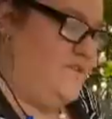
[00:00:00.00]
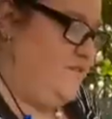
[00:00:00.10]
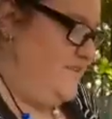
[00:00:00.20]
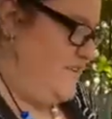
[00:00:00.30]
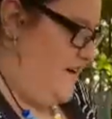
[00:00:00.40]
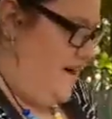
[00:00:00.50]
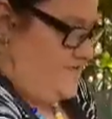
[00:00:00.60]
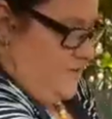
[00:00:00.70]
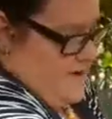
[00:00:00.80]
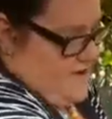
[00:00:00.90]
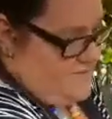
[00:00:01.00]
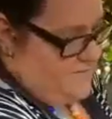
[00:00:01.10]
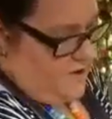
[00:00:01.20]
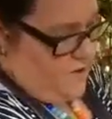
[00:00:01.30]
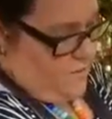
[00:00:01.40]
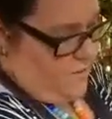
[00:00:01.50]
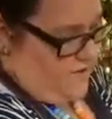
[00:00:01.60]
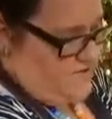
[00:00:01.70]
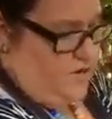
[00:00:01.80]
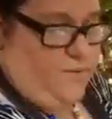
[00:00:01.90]
Using your eyedropper, we're
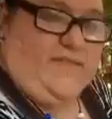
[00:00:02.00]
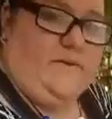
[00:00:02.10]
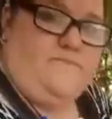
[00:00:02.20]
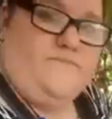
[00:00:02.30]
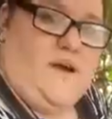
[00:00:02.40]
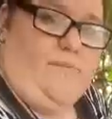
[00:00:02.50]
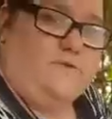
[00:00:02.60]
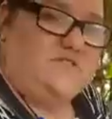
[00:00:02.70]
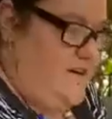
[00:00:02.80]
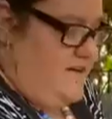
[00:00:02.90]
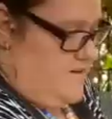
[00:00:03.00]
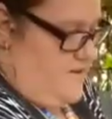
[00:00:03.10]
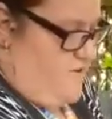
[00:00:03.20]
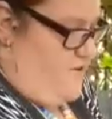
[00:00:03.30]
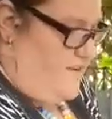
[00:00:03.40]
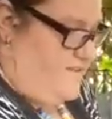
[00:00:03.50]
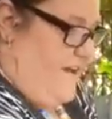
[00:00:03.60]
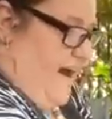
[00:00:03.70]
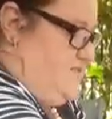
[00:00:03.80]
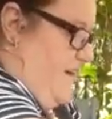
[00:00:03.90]
going to go in the cup of water that is
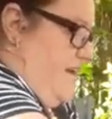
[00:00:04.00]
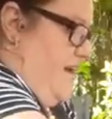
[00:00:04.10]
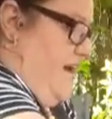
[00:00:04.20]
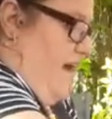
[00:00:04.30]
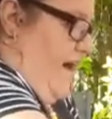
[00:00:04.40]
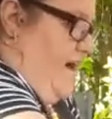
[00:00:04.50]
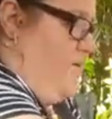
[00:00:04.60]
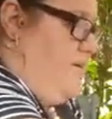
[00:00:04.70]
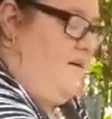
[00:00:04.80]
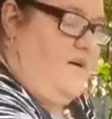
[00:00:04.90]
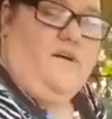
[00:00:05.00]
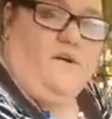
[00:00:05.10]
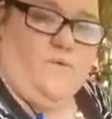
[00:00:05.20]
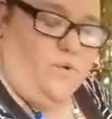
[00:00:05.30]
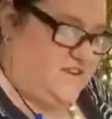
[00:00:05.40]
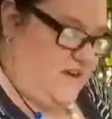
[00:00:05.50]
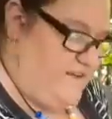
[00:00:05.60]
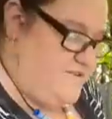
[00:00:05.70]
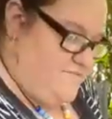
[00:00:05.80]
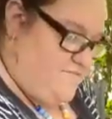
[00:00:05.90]
going to activate our
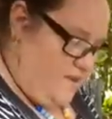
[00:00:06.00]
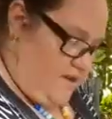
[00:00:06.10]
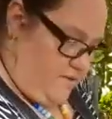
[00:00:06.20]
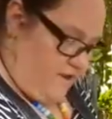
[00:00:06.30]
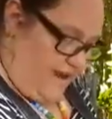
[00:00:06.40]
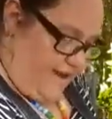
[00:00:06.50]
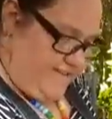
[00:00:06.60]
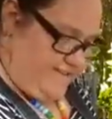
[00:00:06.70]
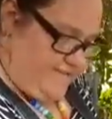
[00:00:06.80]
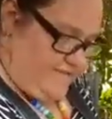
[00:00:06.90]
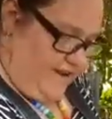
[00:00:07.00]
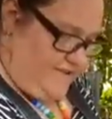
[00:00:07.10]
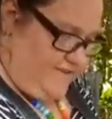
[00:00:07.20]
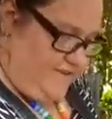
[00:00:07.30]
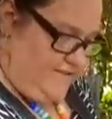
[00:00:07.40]
watercolour. We're going to add this to the red.